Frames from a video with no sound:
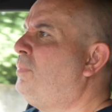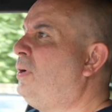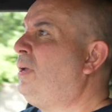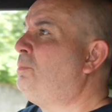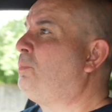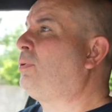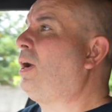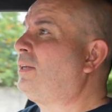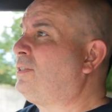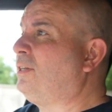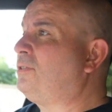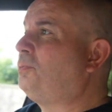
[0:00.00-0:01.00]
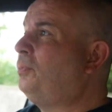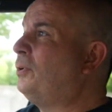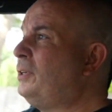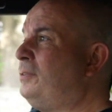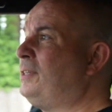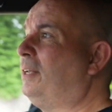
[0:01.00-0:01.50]
But in practice,
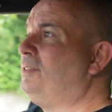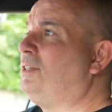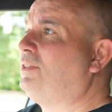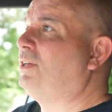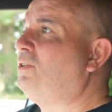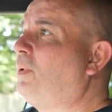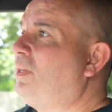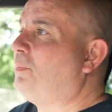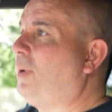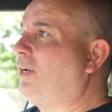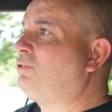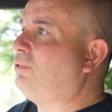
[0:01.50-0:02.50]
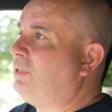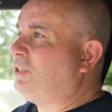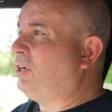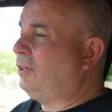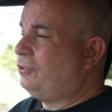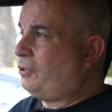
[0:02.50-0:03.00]
what you tend to do when the battery
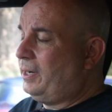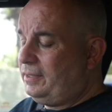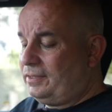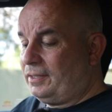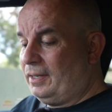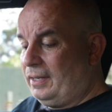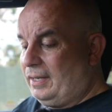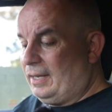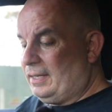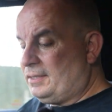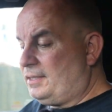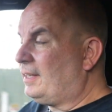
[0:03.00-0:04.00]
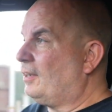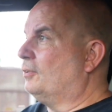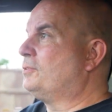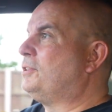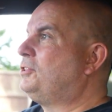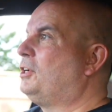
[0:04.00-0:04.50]
drains is stick it
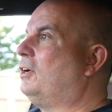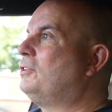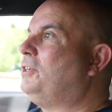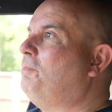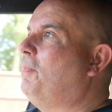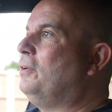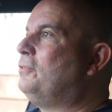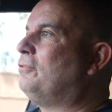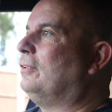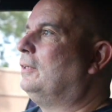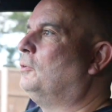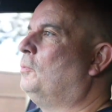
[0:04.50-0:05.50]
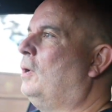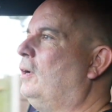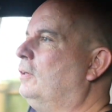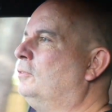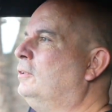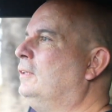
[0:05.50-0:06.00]
onto charging mode for a little
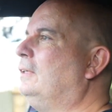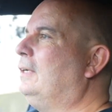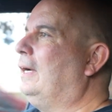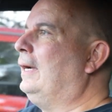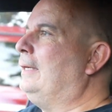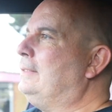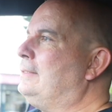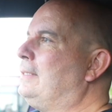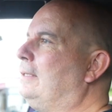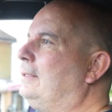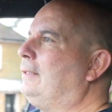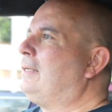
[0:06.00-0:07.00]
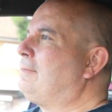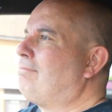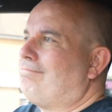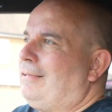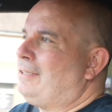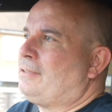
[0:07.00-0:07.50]
while, and
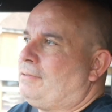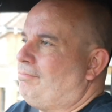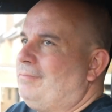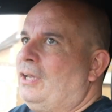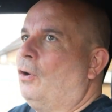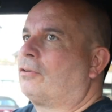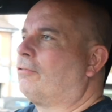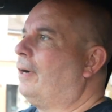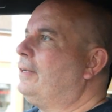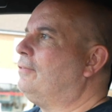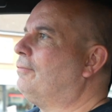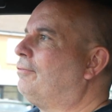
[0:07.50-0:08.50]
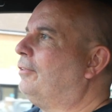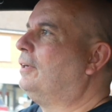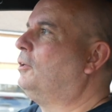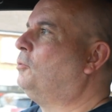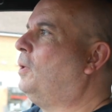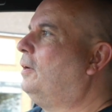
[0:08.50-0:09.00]
it's not great for a
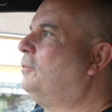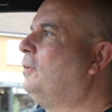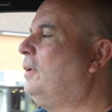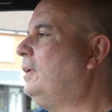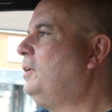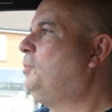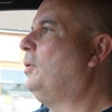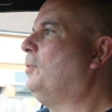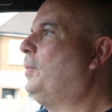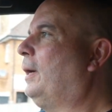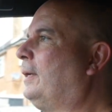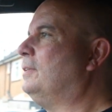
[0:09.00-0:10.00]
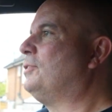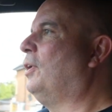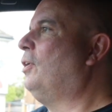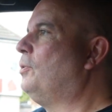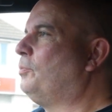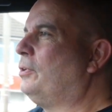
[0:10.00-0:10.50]
little while. You put it back into
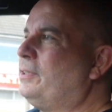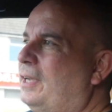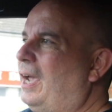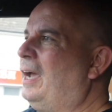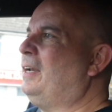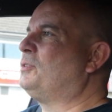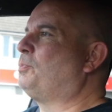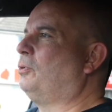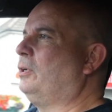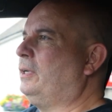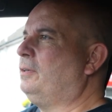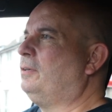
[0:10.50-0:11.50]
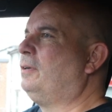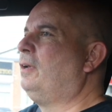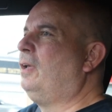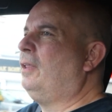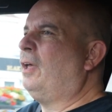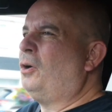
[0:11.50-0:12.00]
hybrid and it's brilliant.
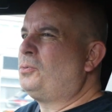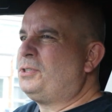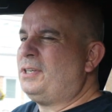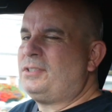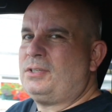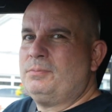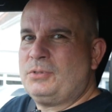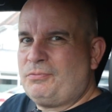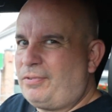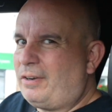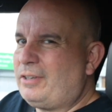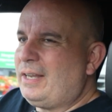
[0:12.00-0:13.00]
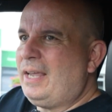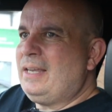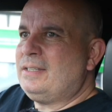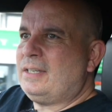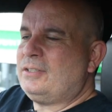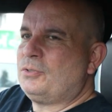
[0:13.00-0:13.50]
The whole system's very
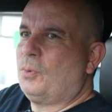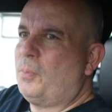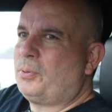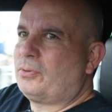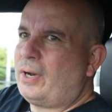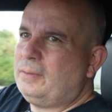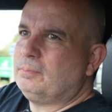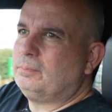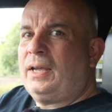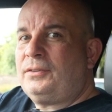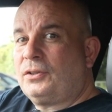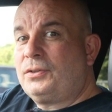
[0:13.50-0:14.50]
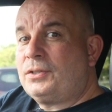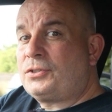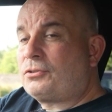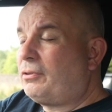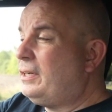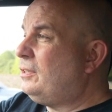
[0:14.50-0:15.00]
easy to operate, and on the
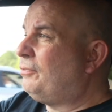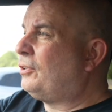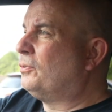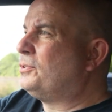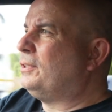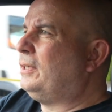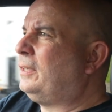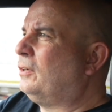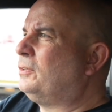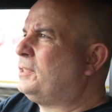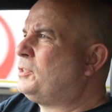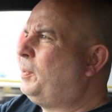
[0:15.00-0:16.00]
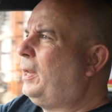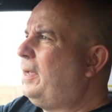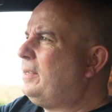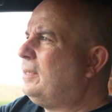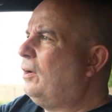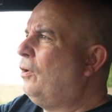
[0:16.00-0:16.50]
screen you've constantly got a
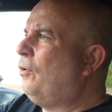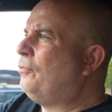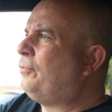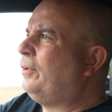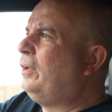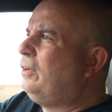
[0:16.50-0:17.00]
display of